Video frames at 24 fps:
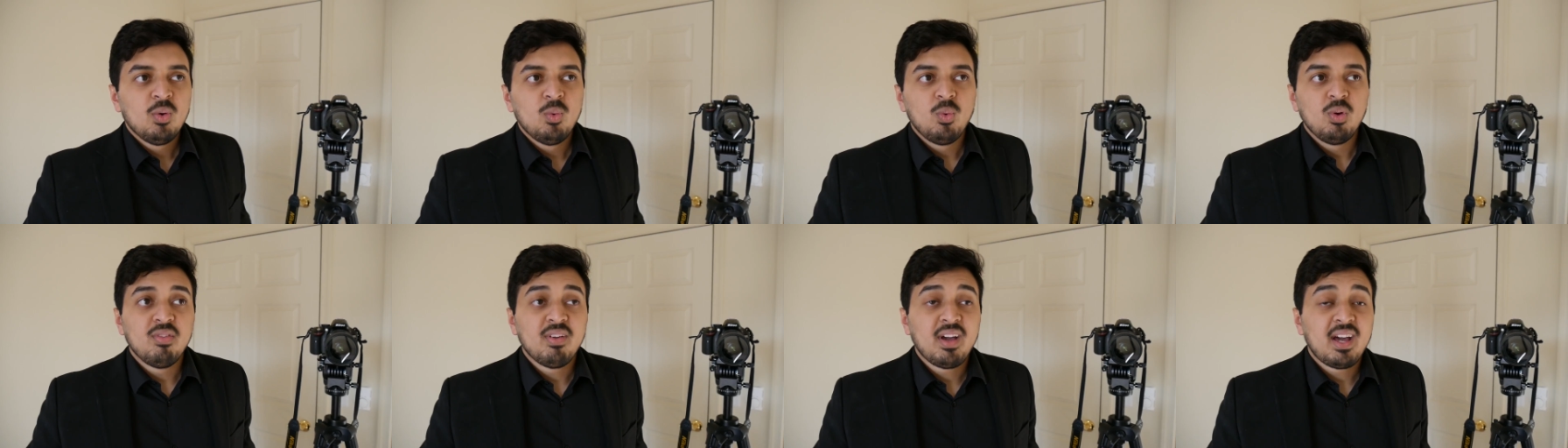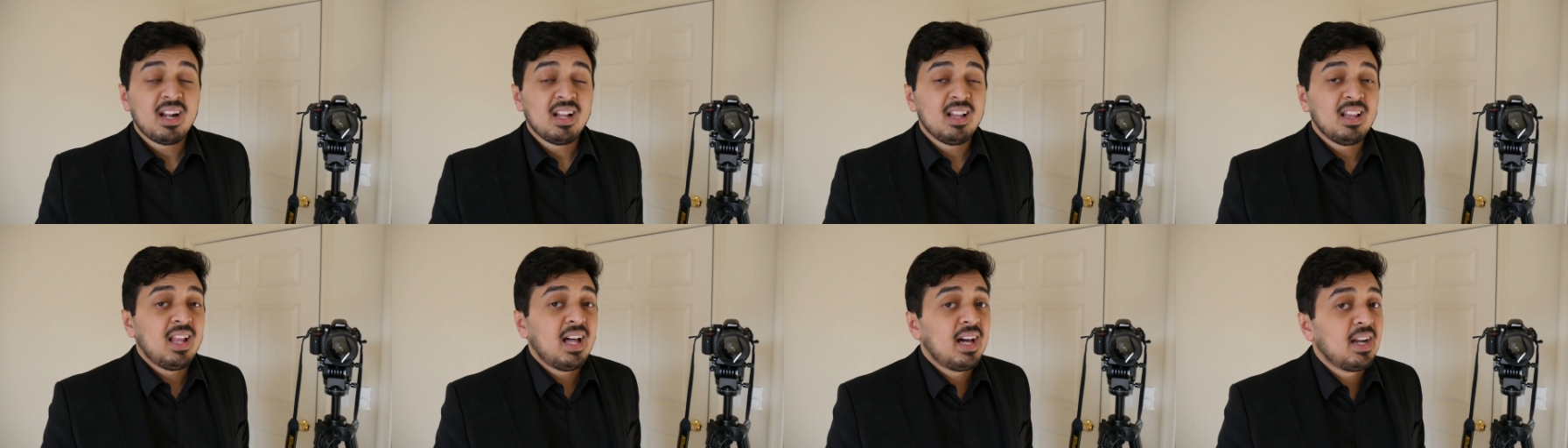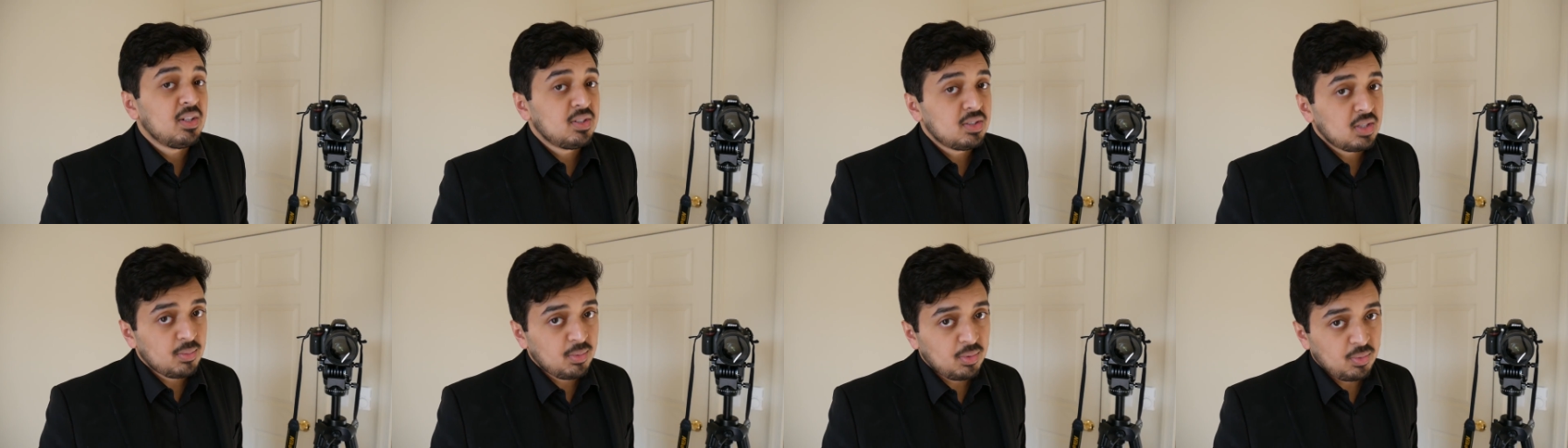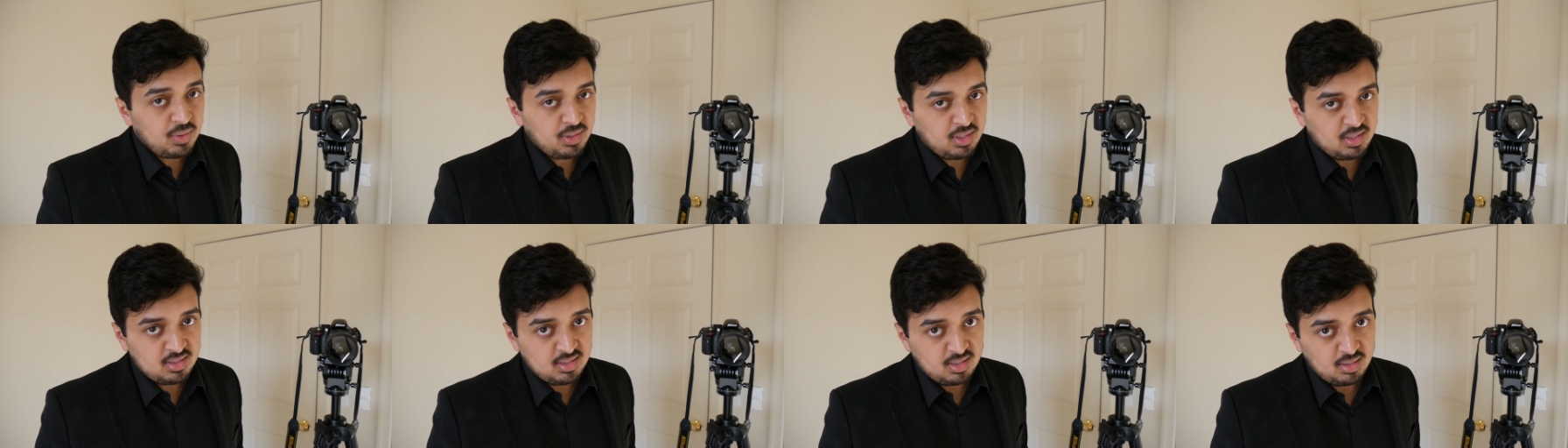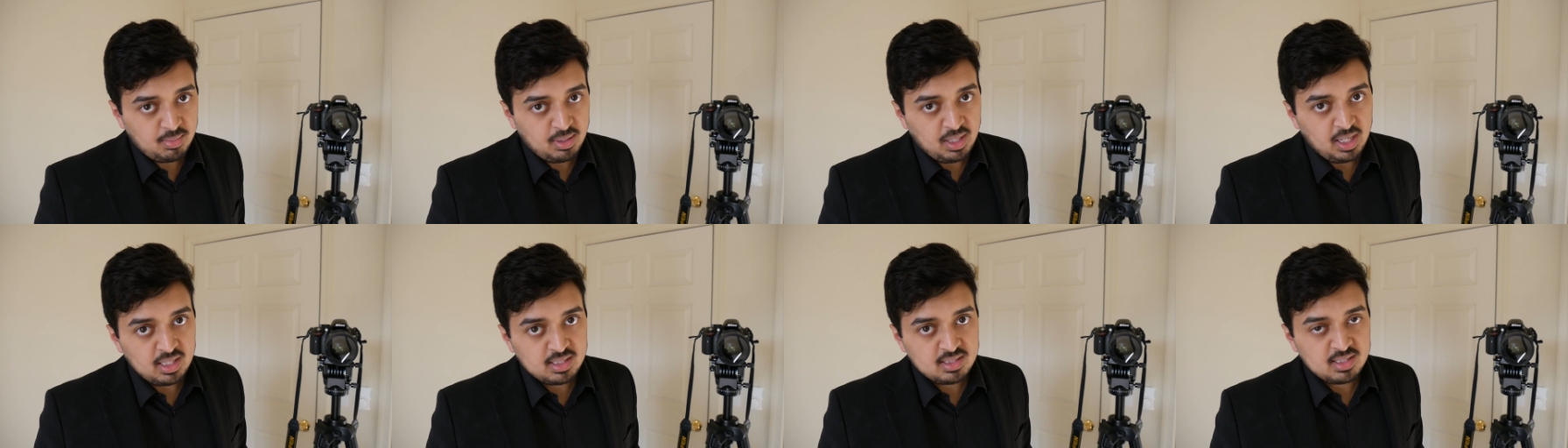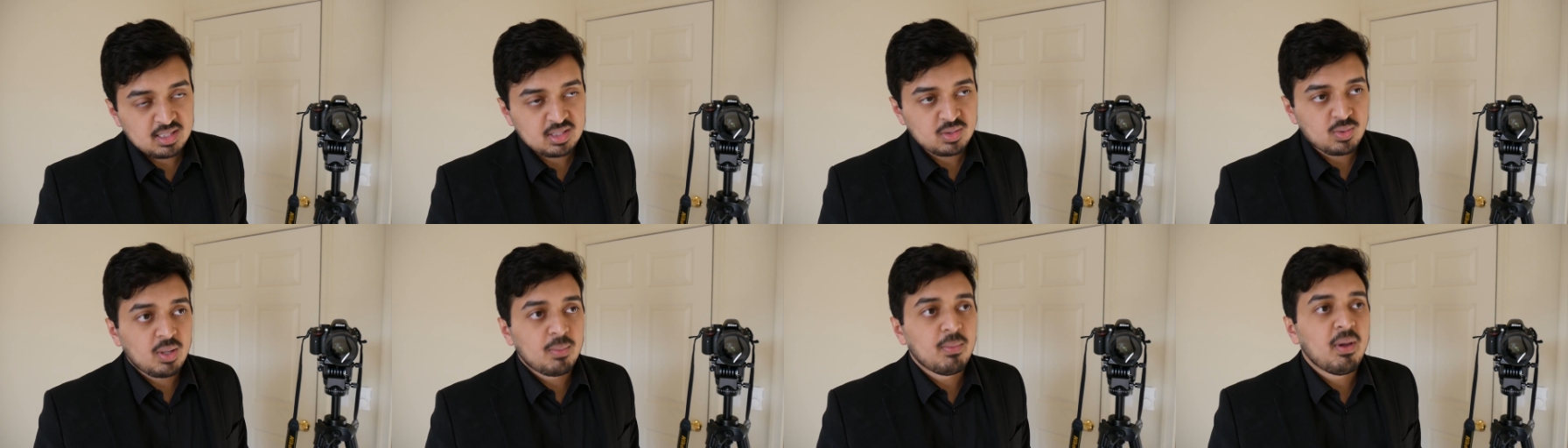We've had a lot of trouble with this in the past.
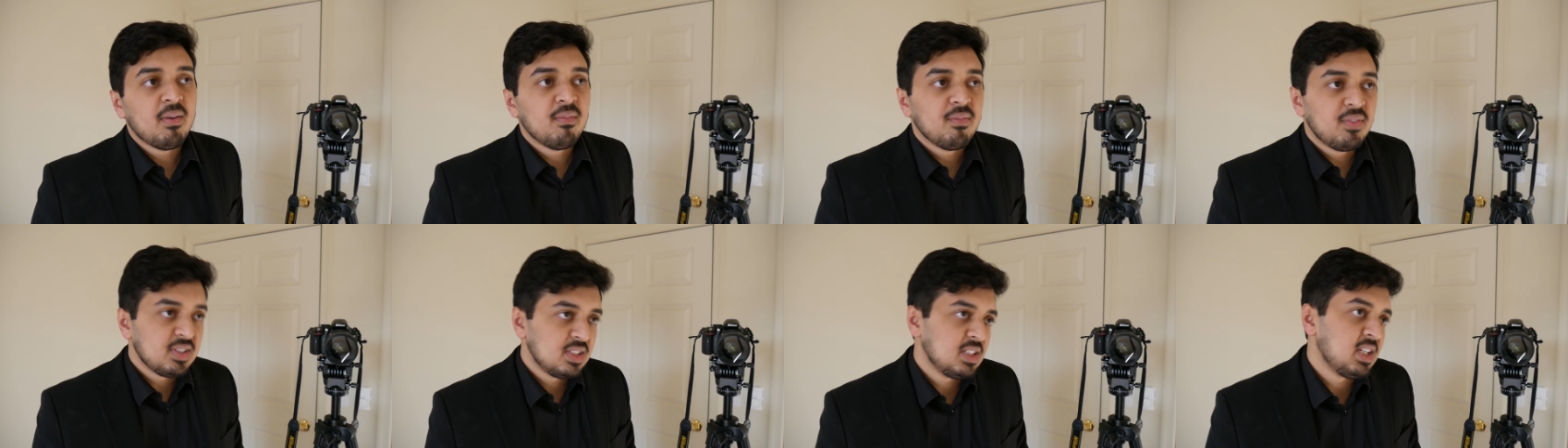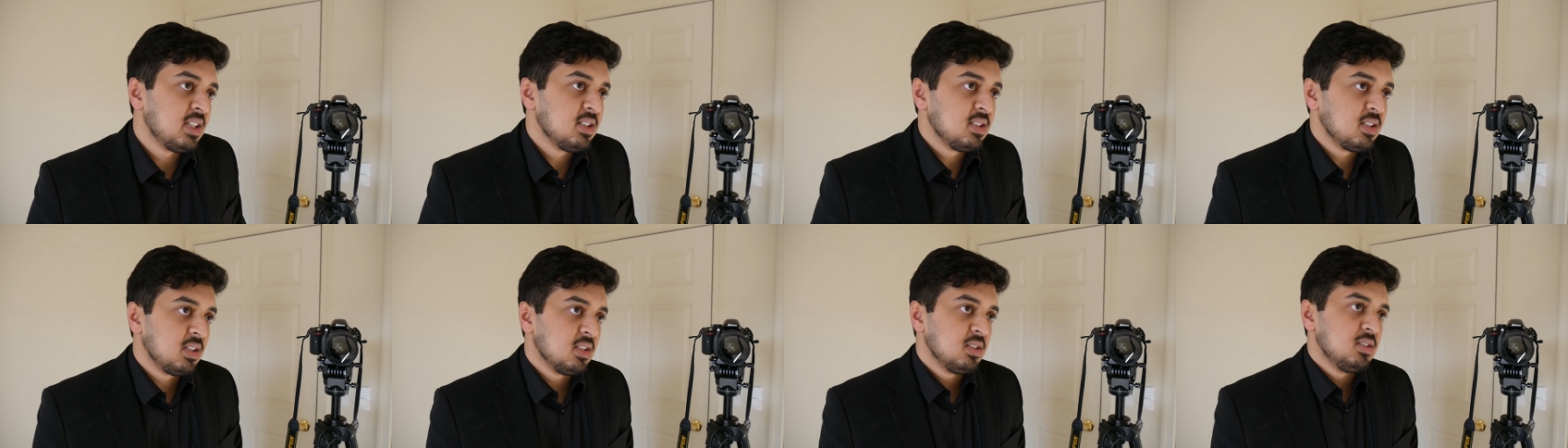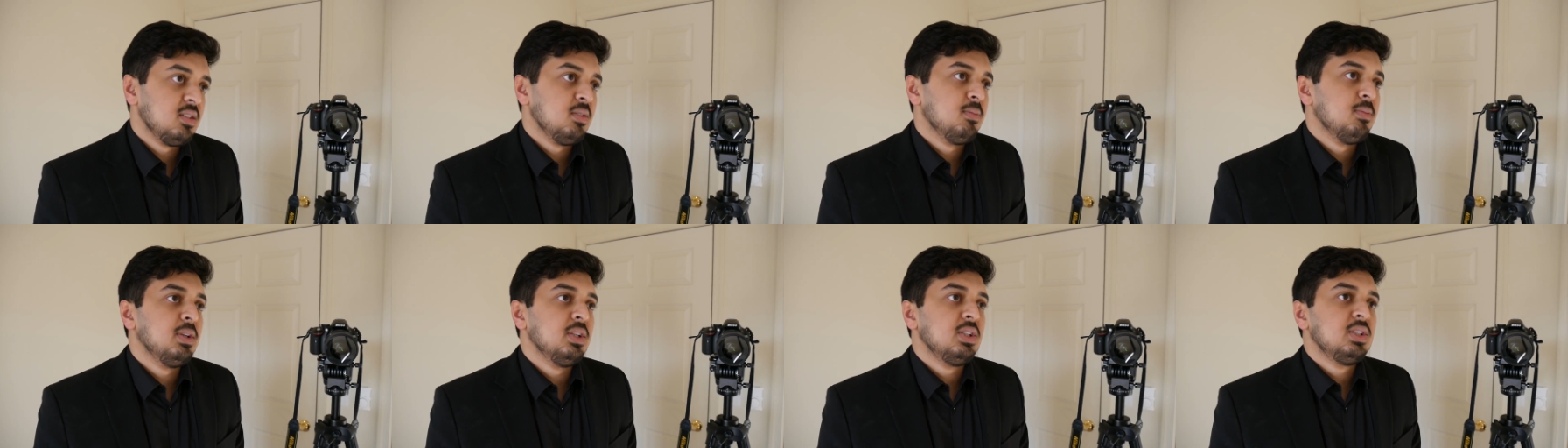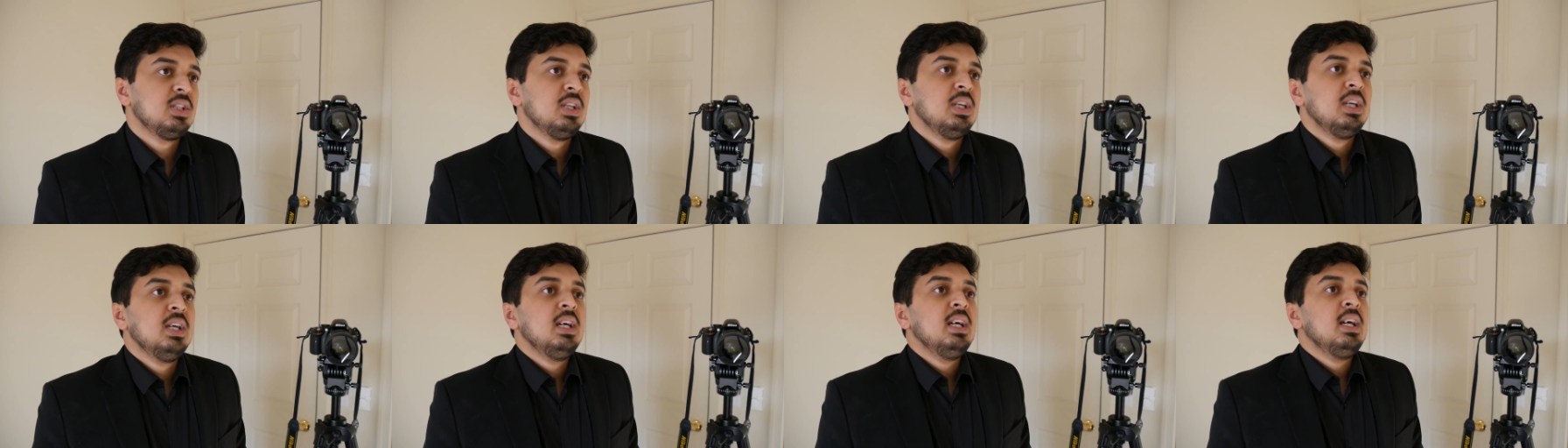That's why I'm emphasizing it so much.